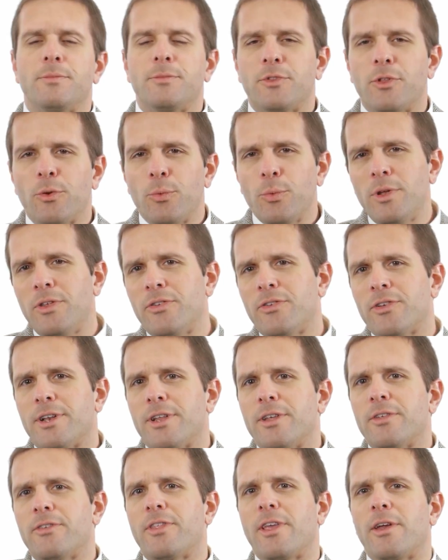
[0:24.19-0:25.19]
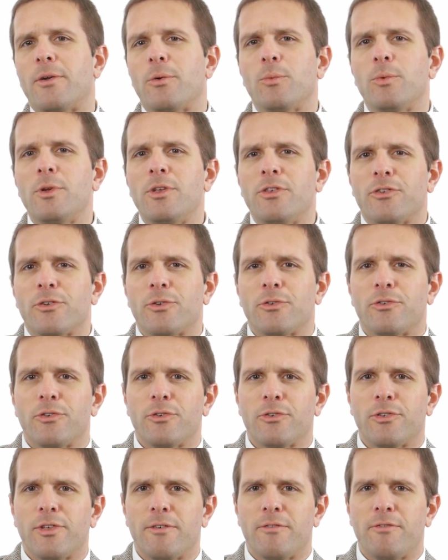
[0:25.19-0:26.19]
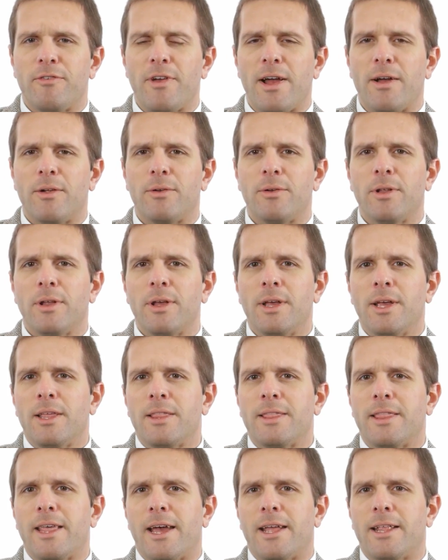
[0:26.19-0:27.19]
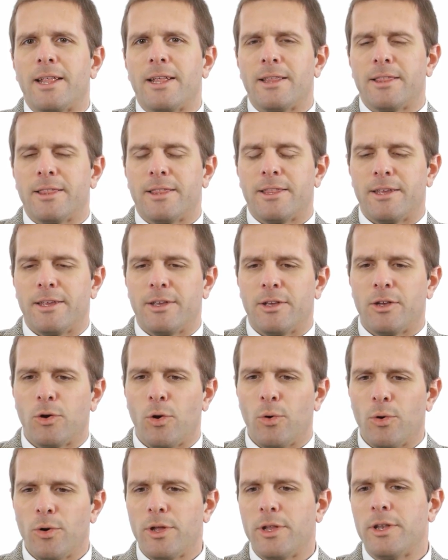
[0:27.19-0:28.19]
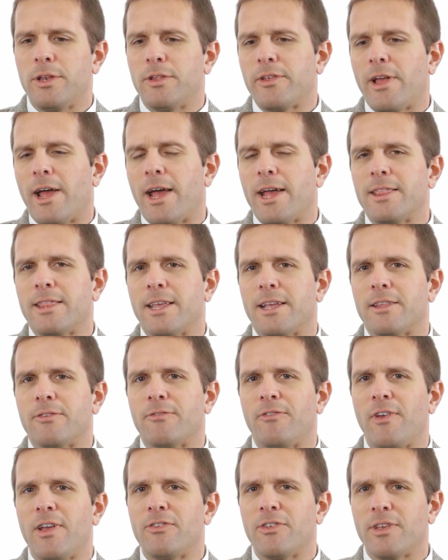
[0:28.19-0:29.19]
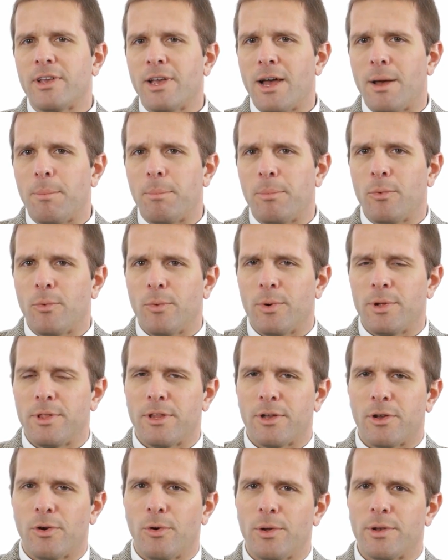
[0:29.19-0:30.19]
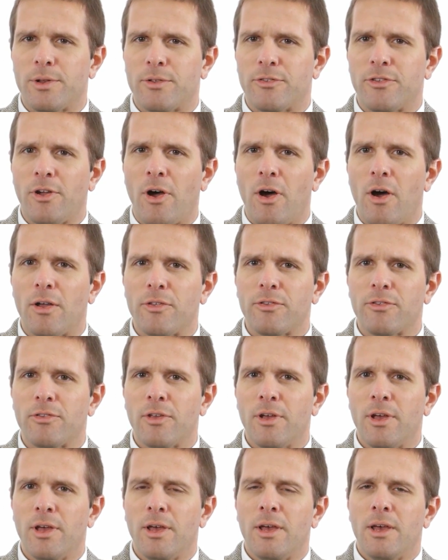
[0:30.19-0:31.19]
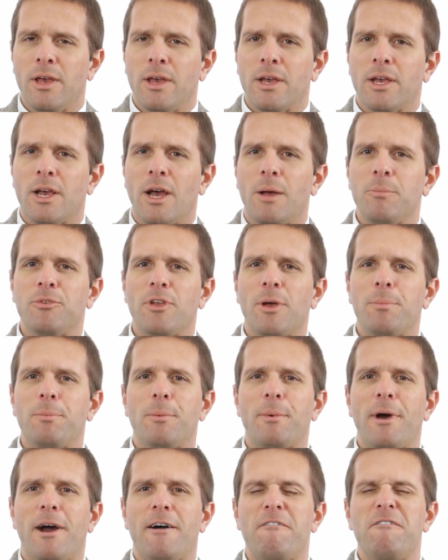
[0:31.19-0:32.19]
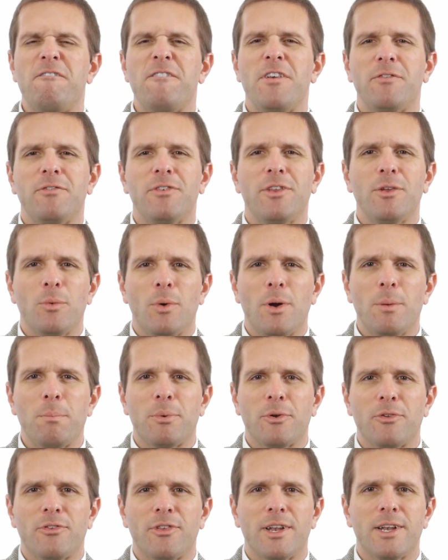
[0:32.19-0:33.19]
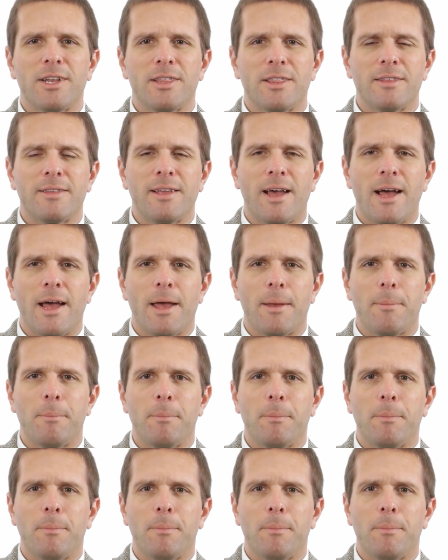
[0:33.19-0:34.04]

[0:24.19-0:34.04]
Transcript: The reason is that researchers have found that the coin side that's facing up when the coin is tossed comes up about fifty-one percent of the time.